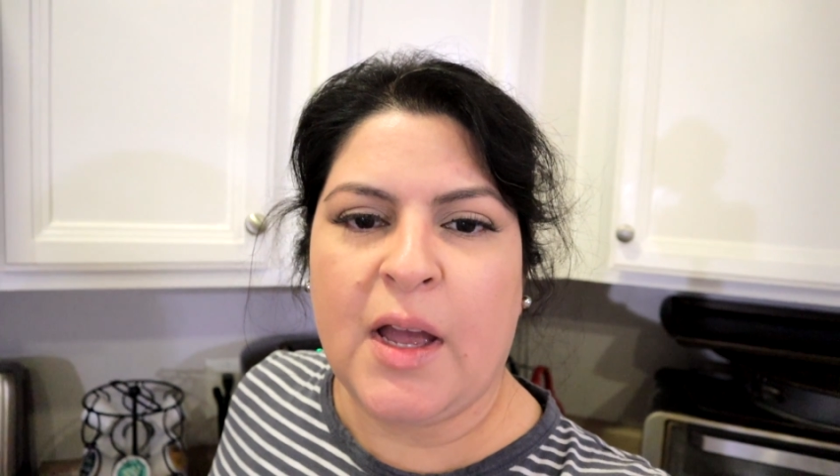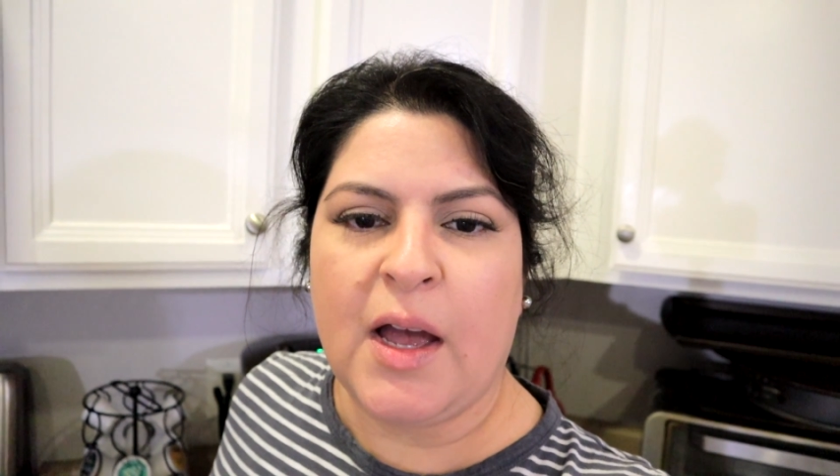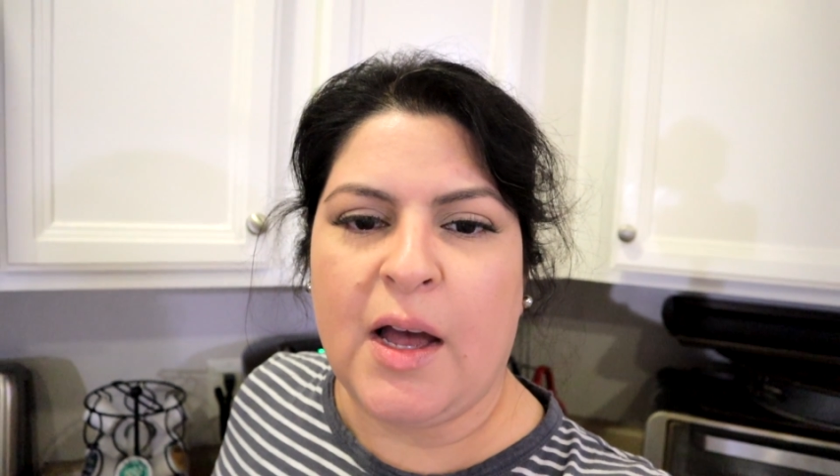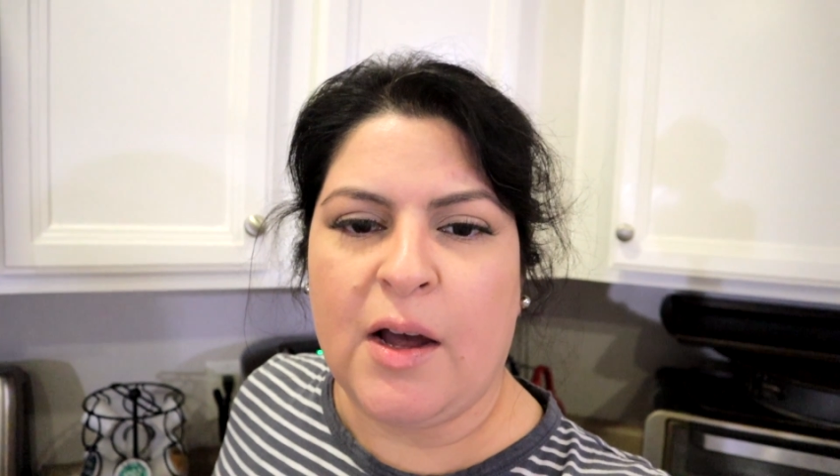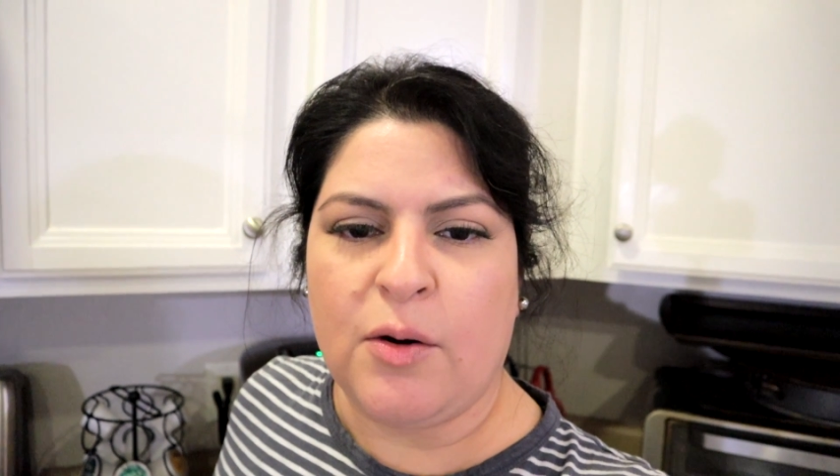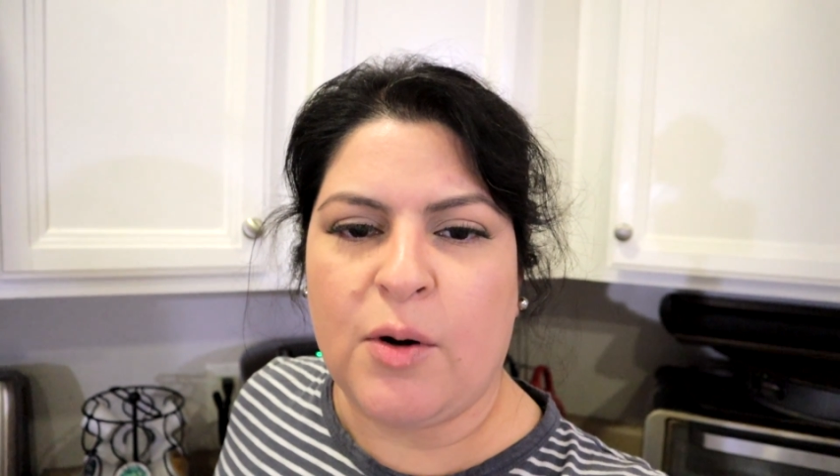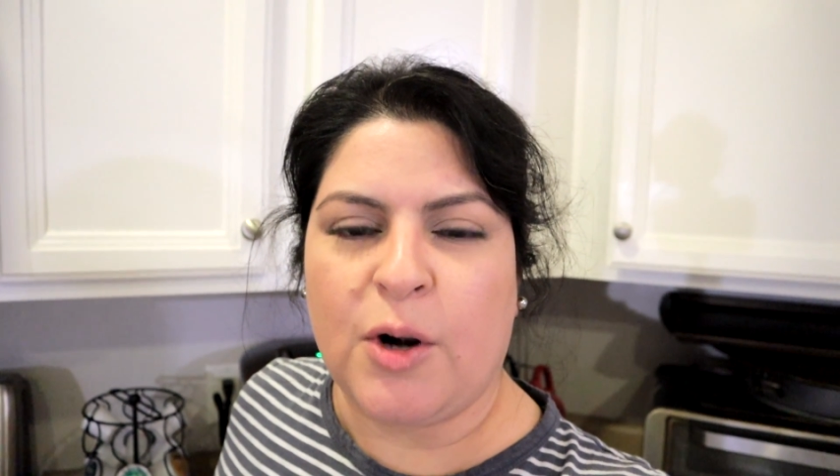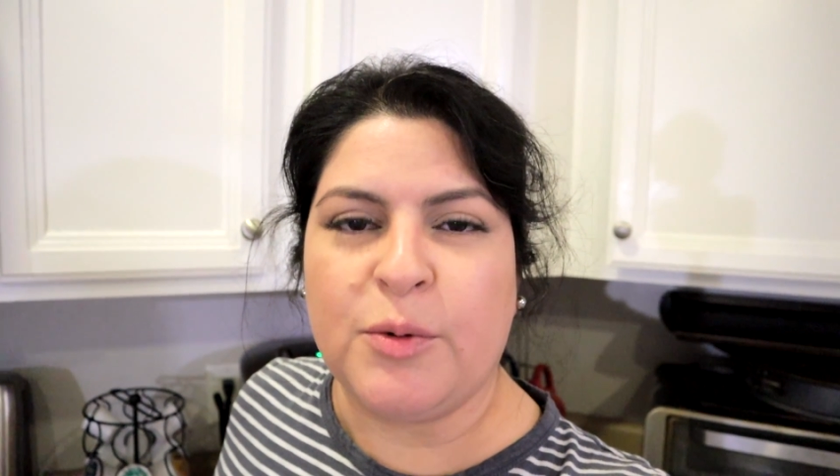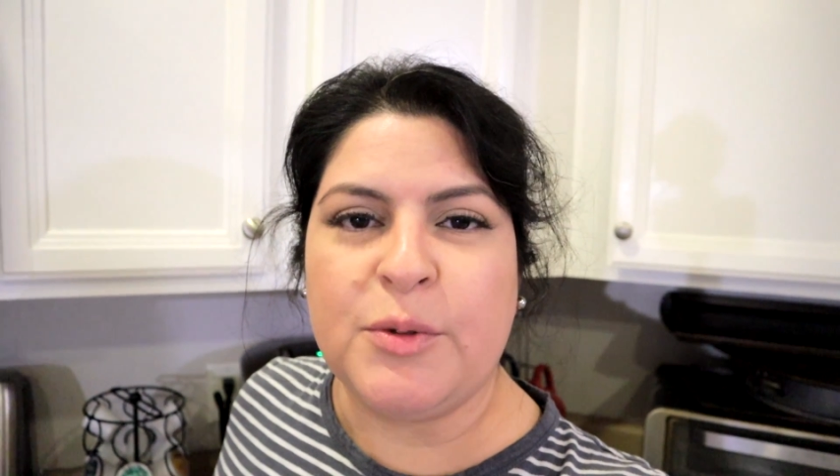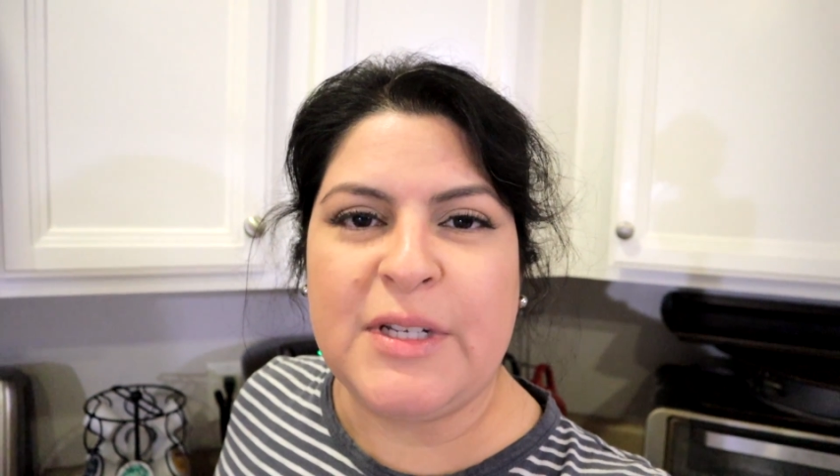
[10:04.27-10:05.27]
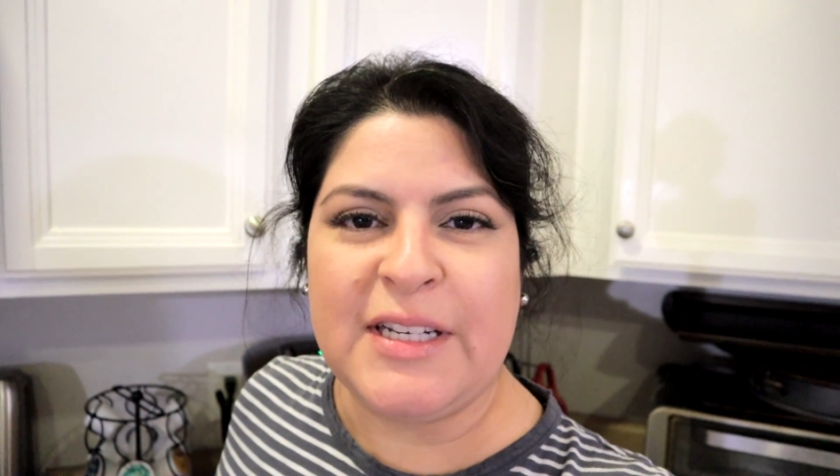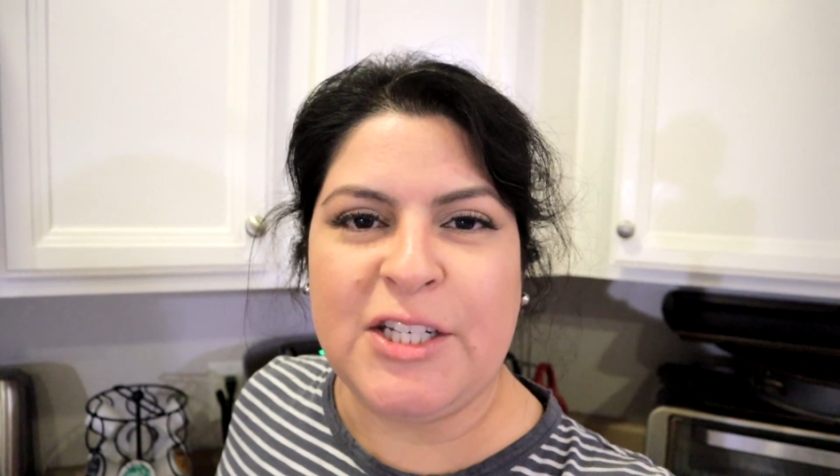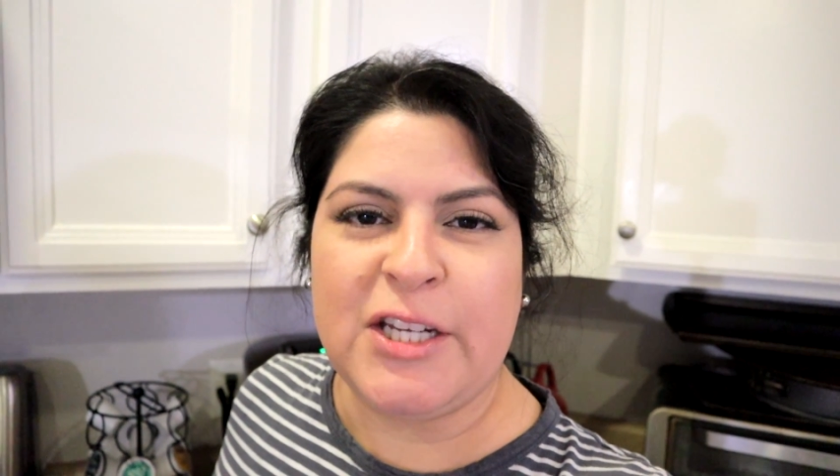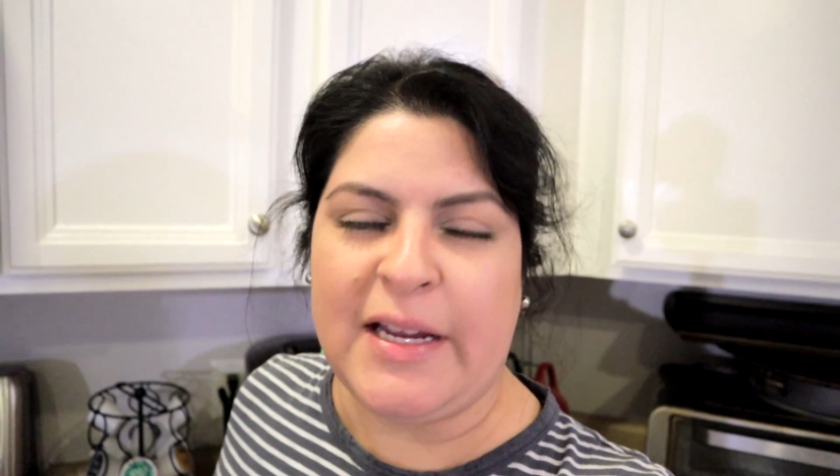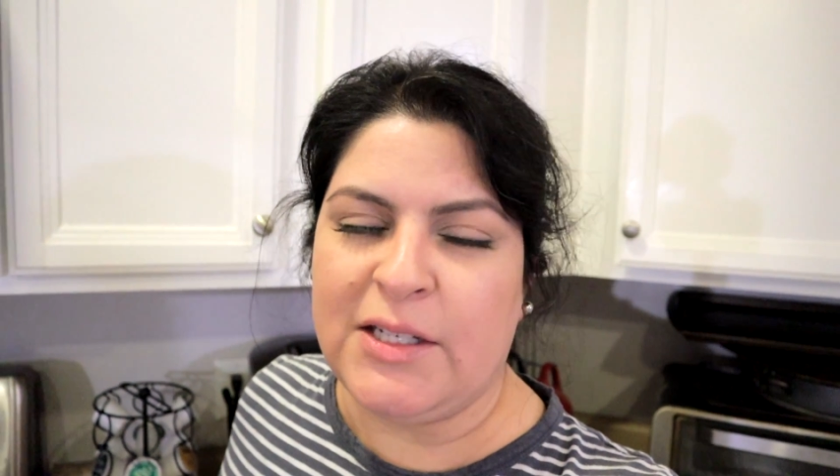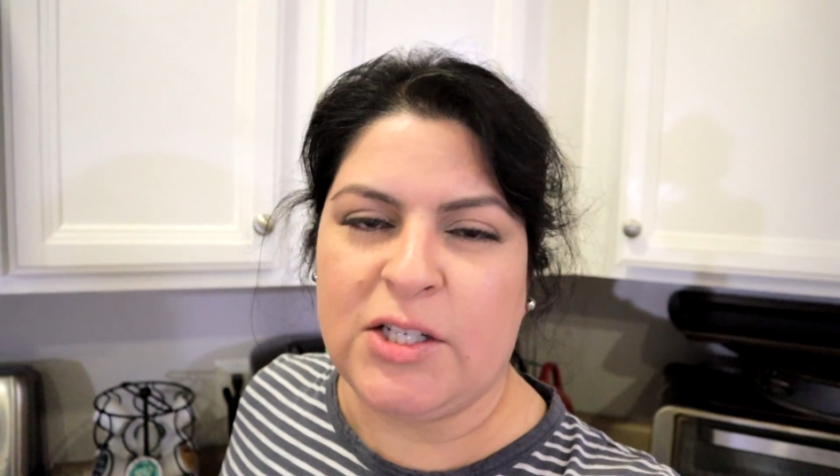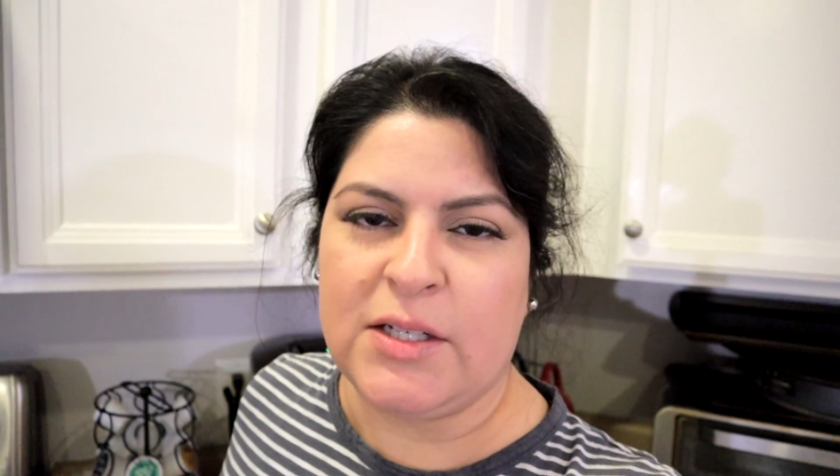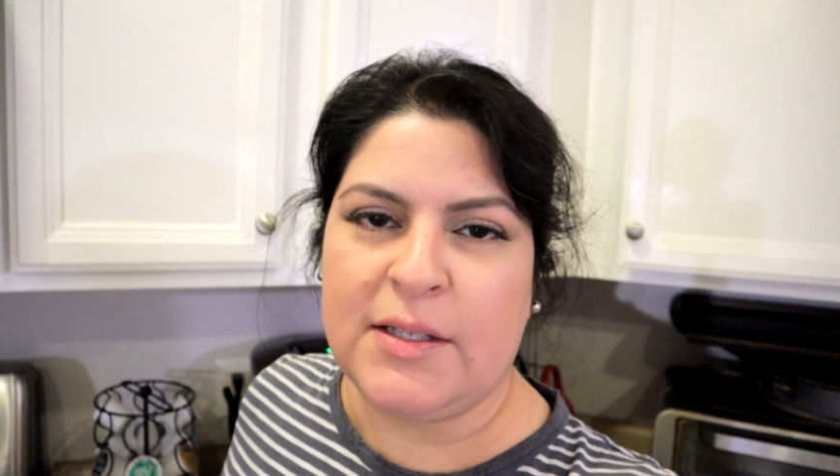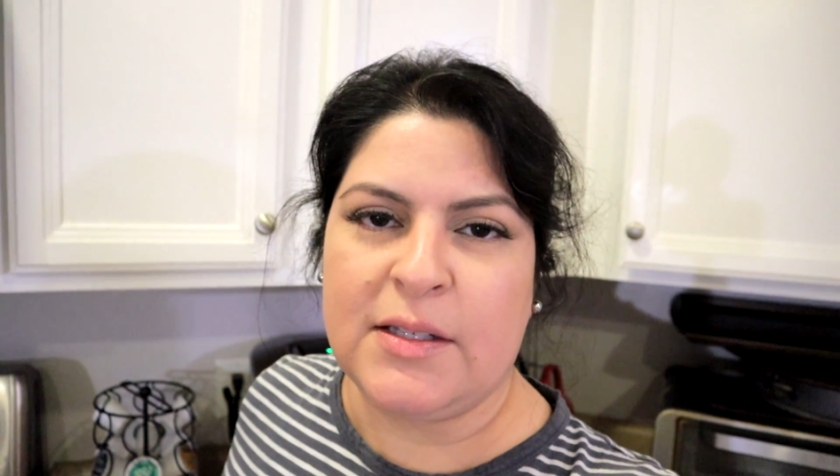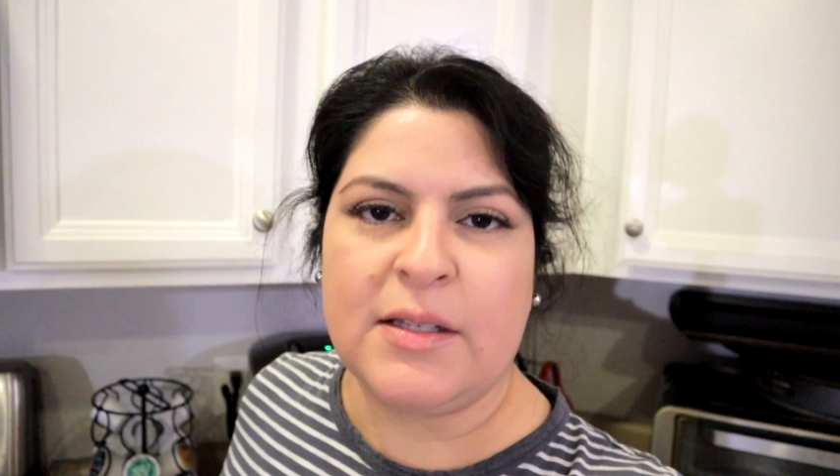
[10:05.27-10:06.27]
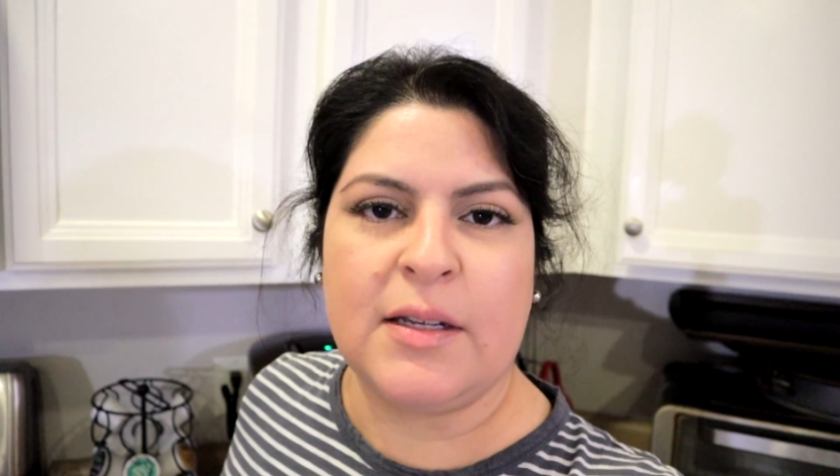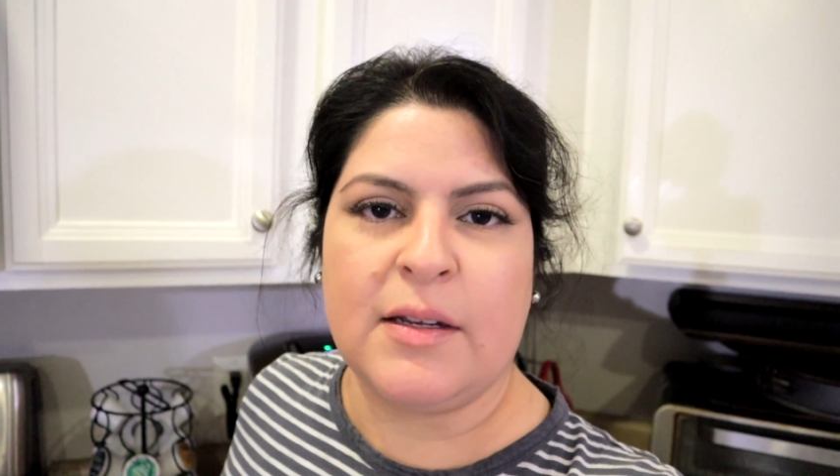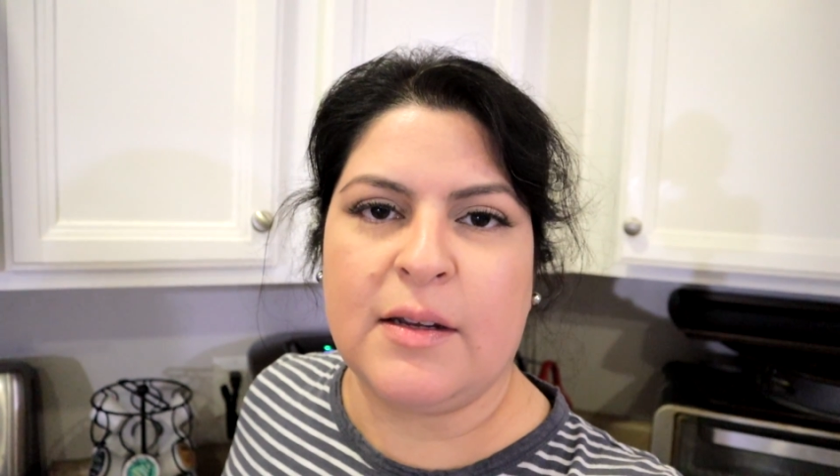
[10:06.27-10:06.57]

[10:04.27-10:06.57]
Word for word: how our routine changes.